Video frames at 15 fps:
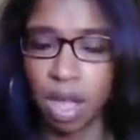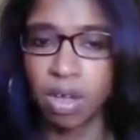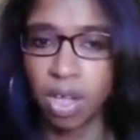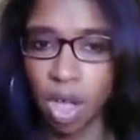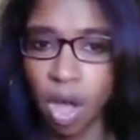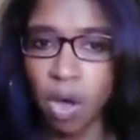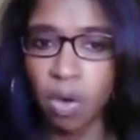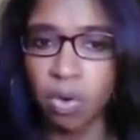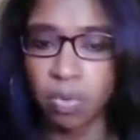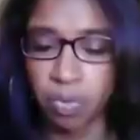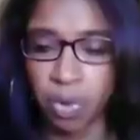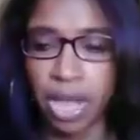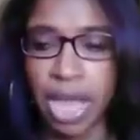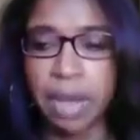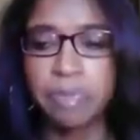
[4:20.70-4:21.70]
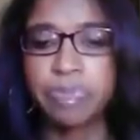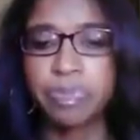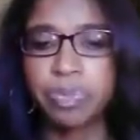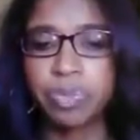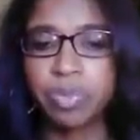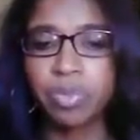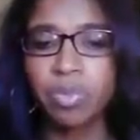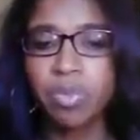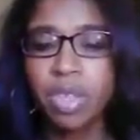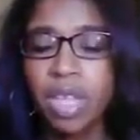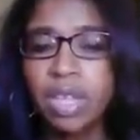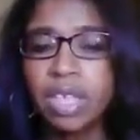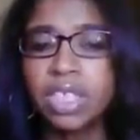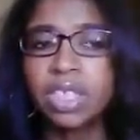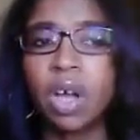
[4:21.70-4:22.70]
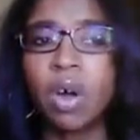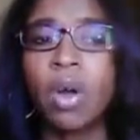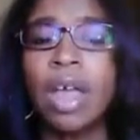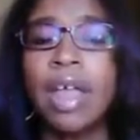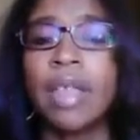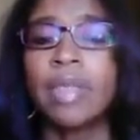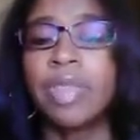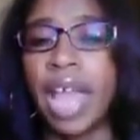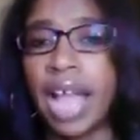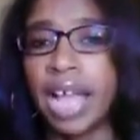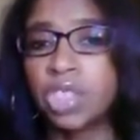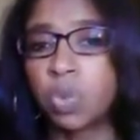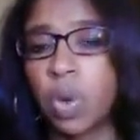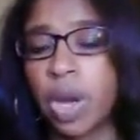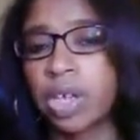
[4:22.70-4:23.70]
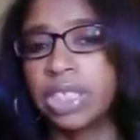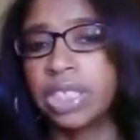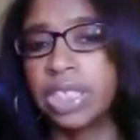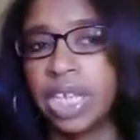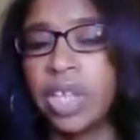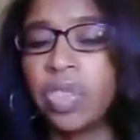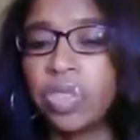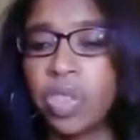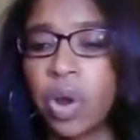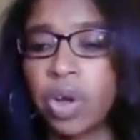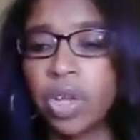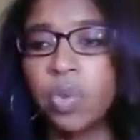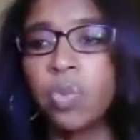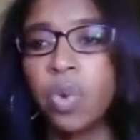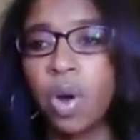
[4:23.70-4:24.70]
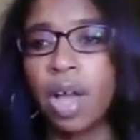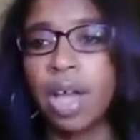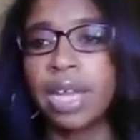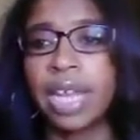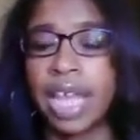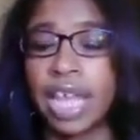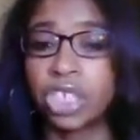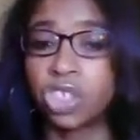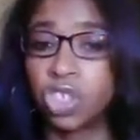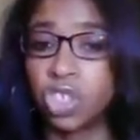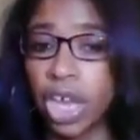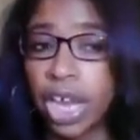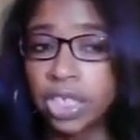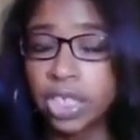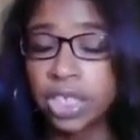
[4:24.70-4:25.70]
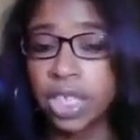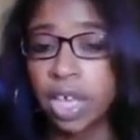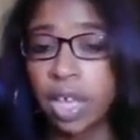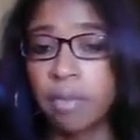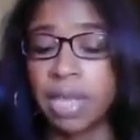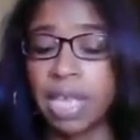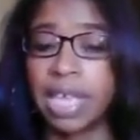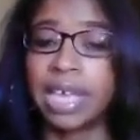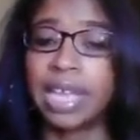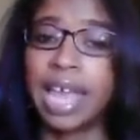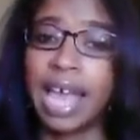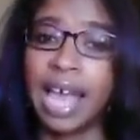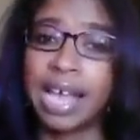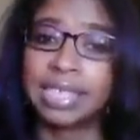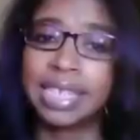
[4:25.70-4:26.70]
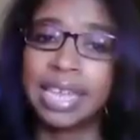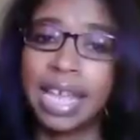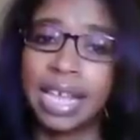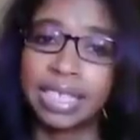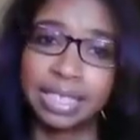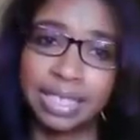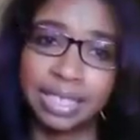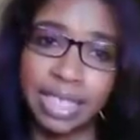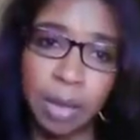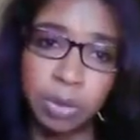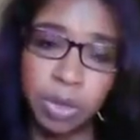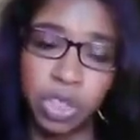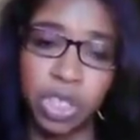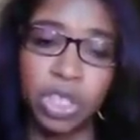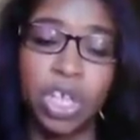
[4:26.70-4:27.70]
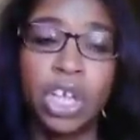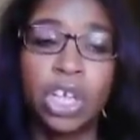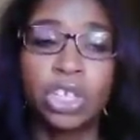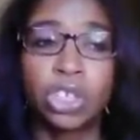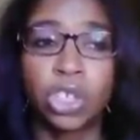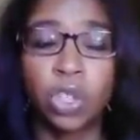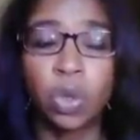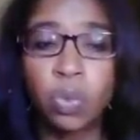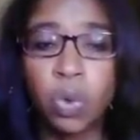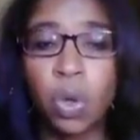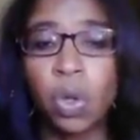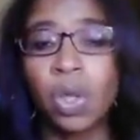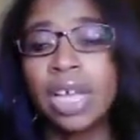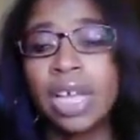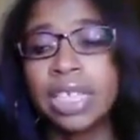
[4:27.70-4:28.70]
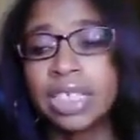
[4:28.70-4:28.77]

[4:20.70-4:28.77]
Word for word: code, okay? So that's where 1031 exchanges come in as an exception to the rule.